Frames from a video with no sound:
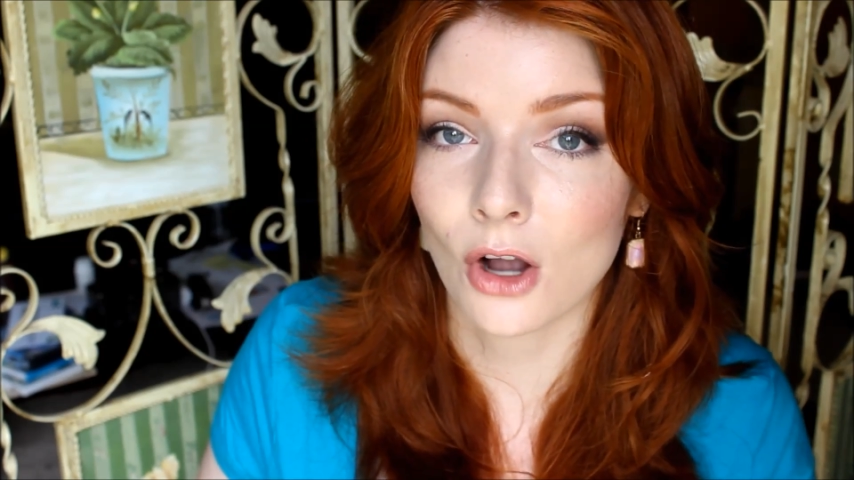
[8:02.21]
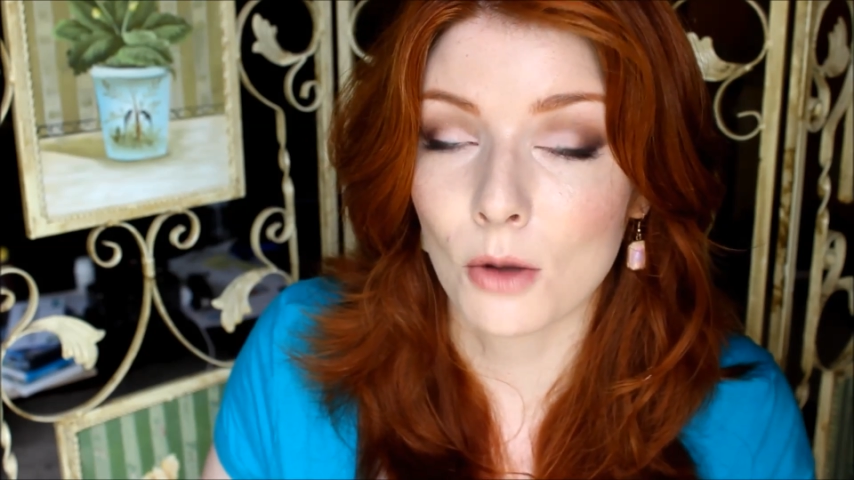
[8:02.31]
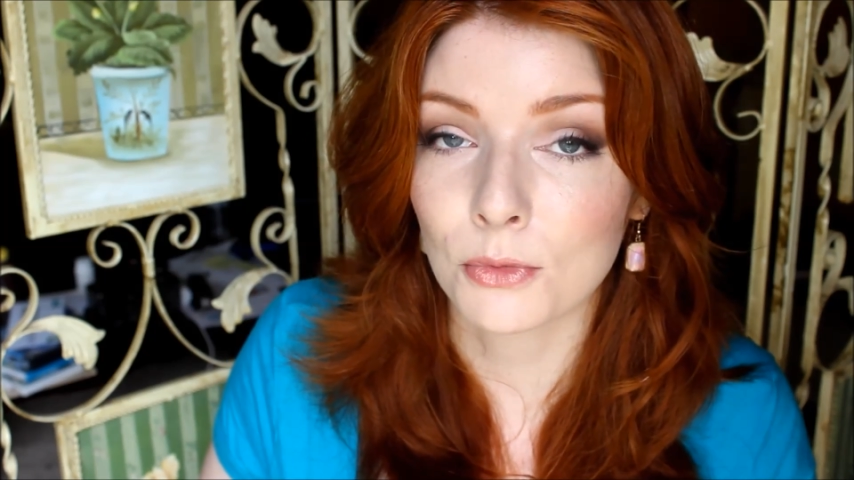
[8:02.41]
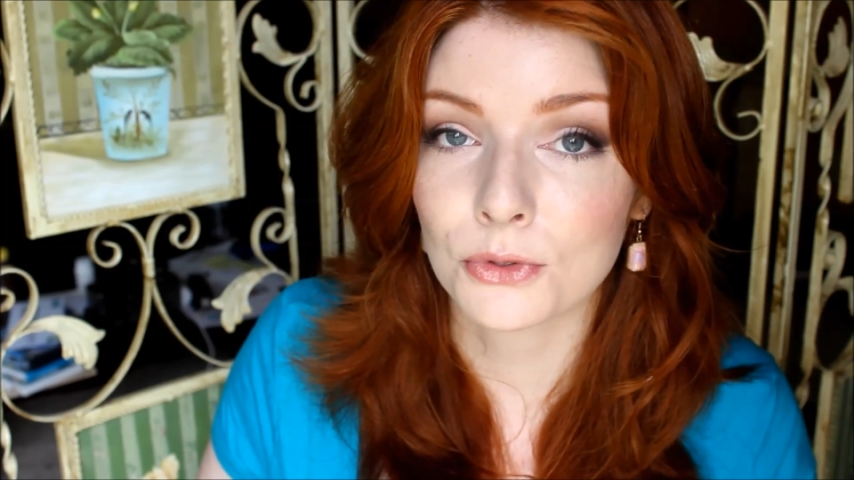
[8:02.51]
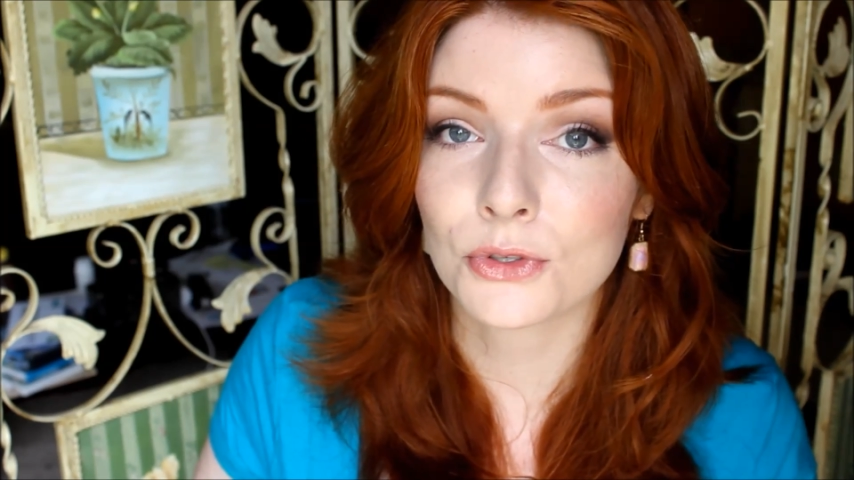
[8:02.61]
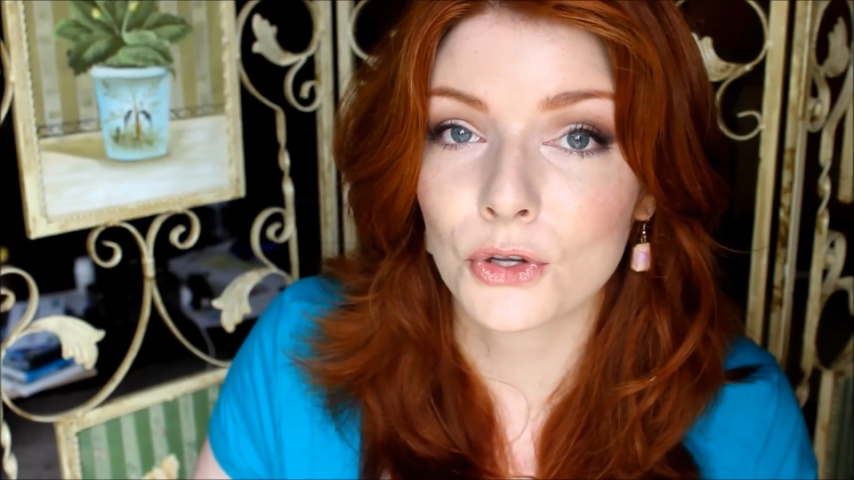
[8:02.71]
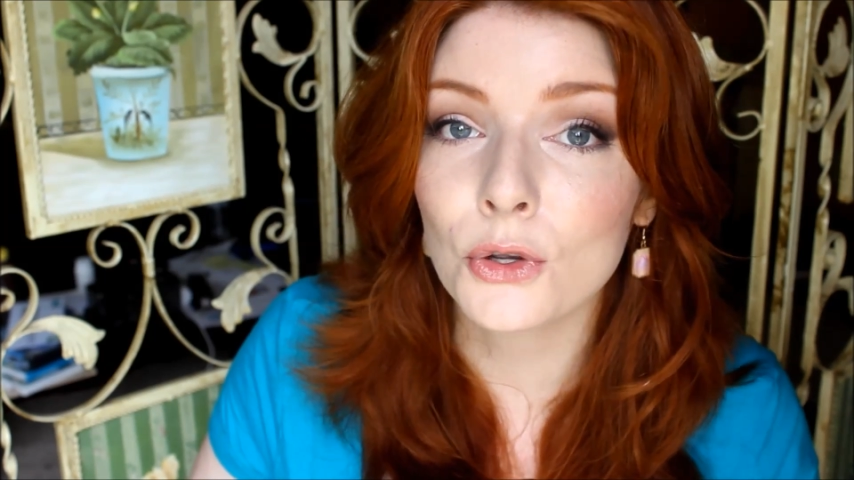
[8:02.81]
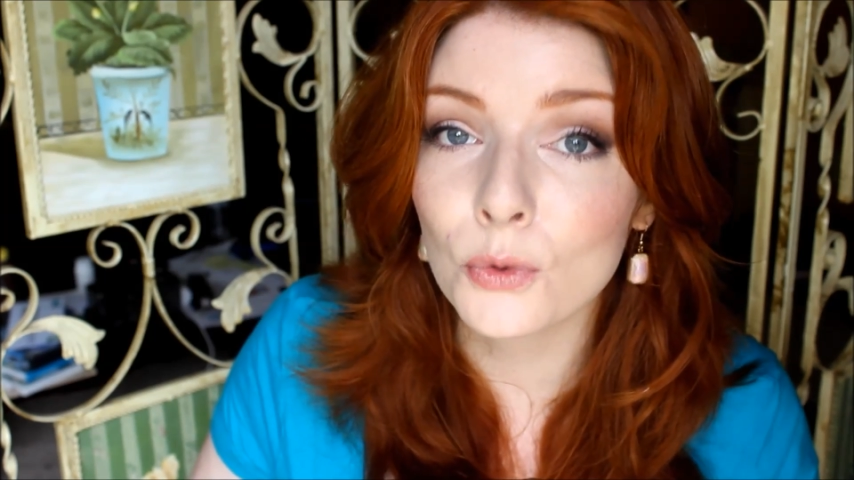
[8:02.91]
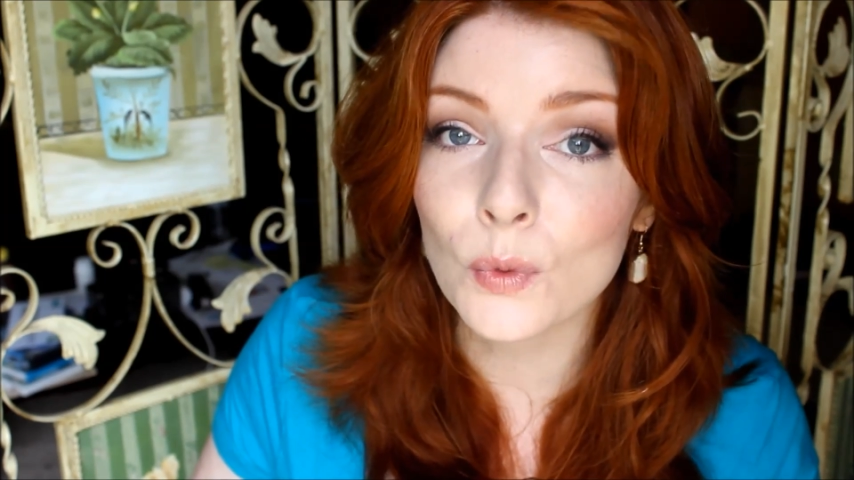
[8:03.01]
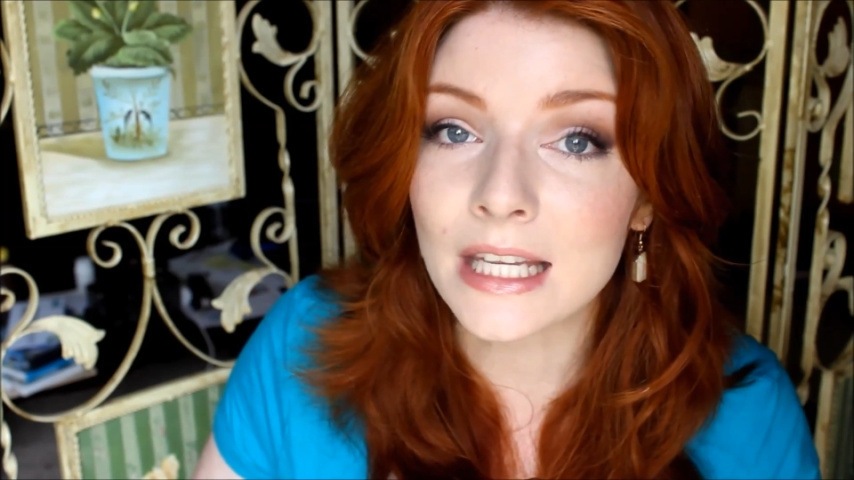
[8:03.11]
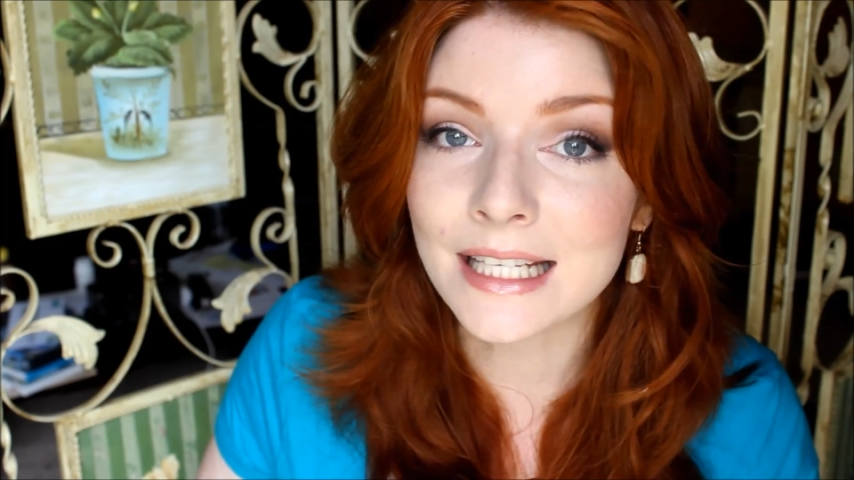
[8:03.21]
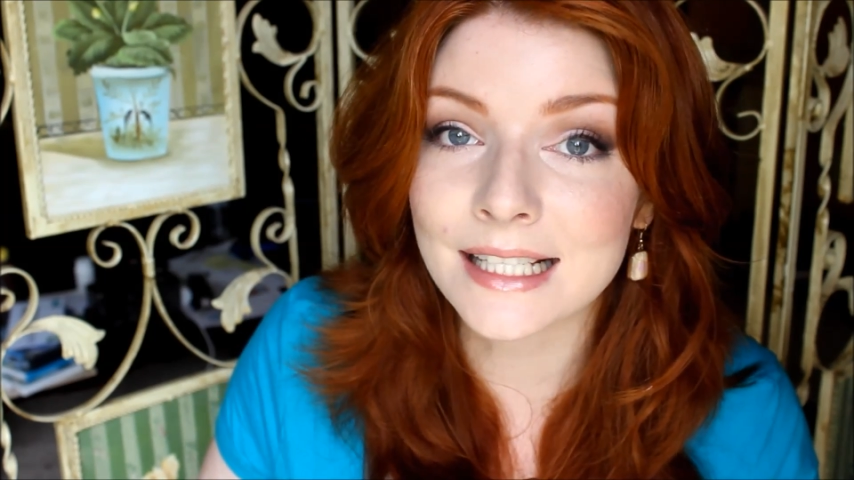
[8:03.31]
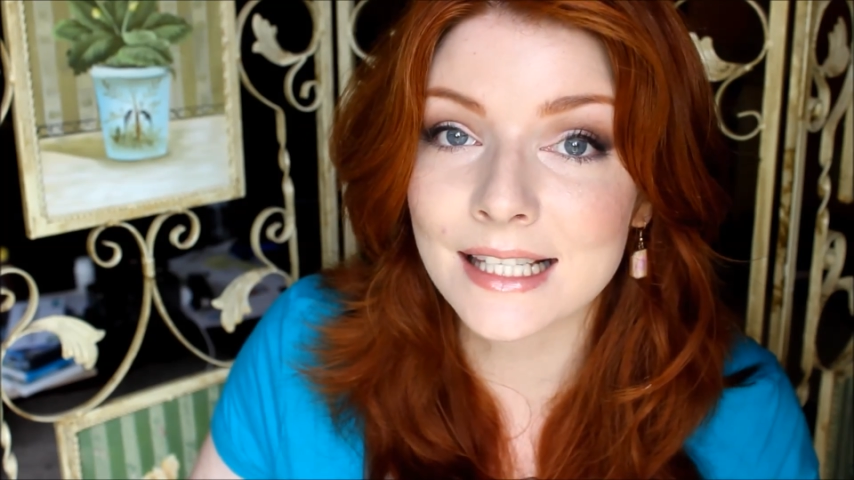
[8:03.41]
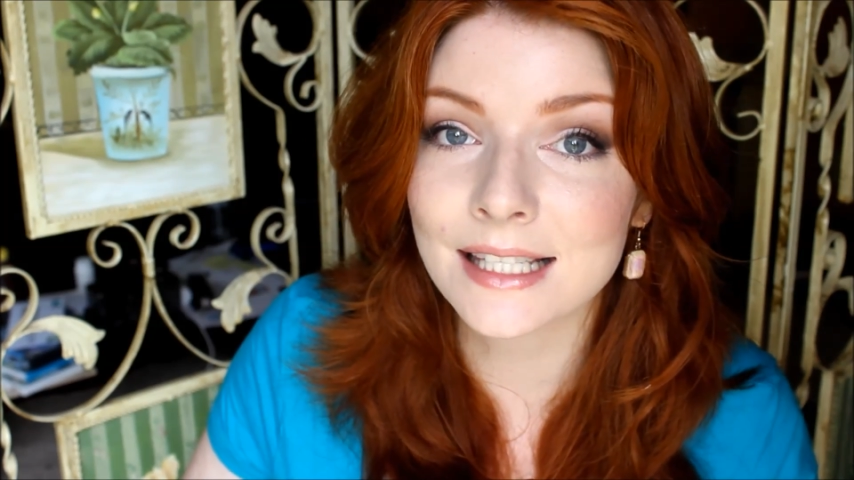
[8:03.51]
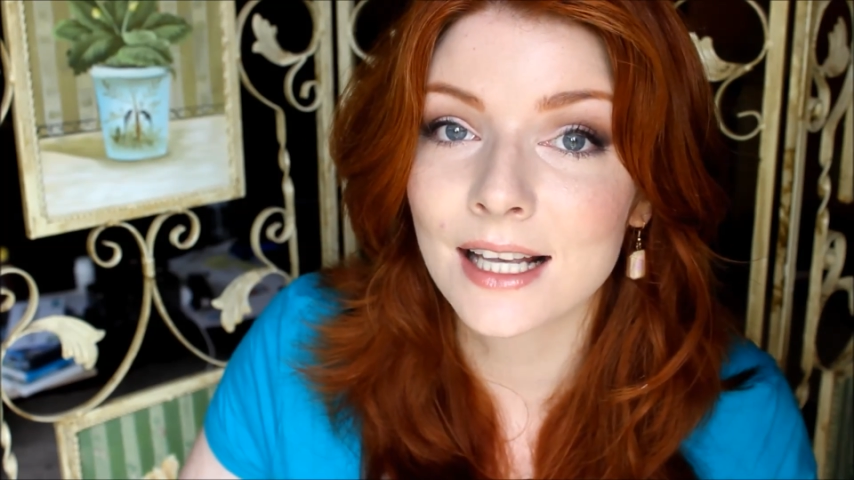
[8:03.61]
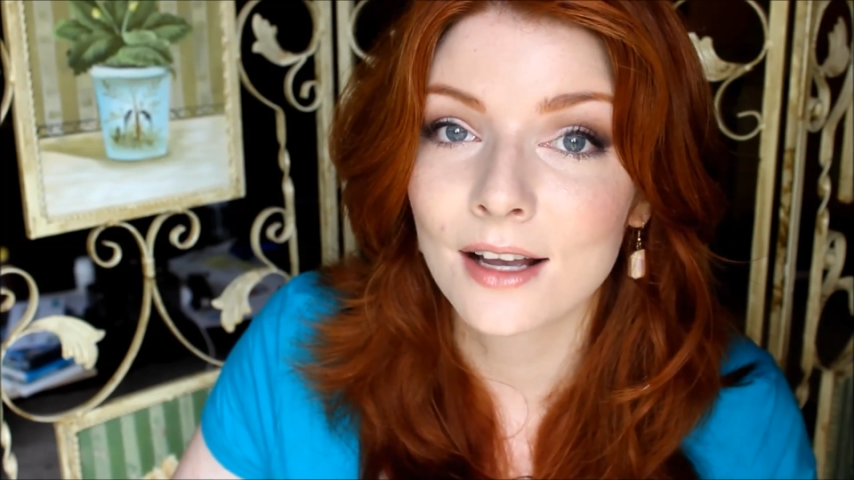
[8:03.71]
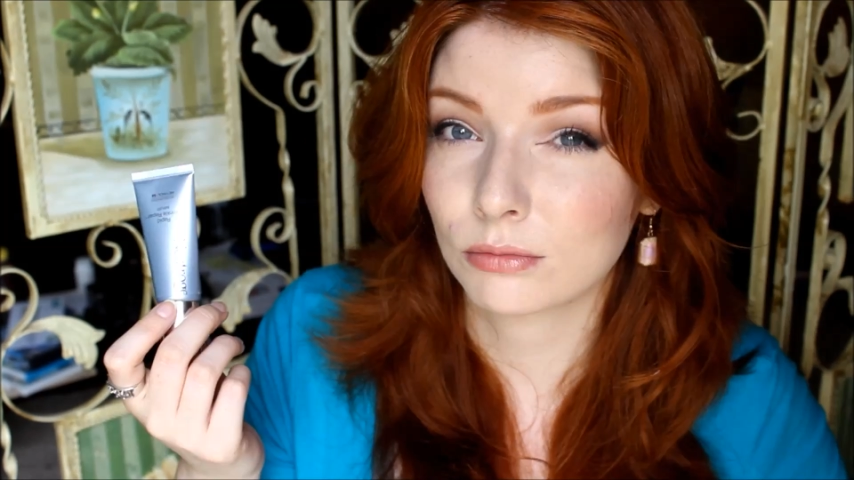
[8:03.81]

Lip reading: almost 2 weeks.